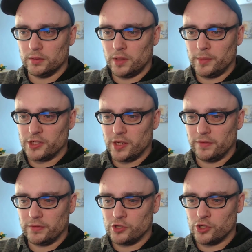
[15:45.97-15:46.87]
much
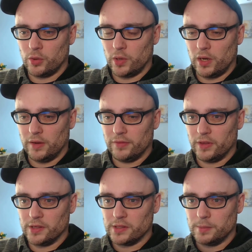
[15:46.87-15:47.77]
I've showed off of
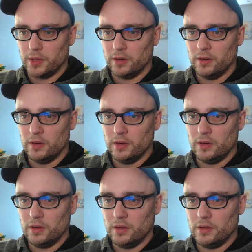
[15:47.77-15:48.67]
this, but
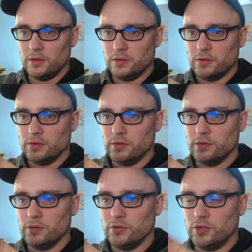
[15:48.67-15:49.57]

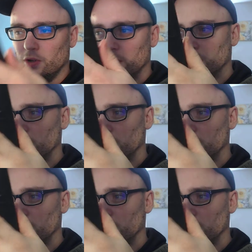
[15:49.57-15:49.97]
so it's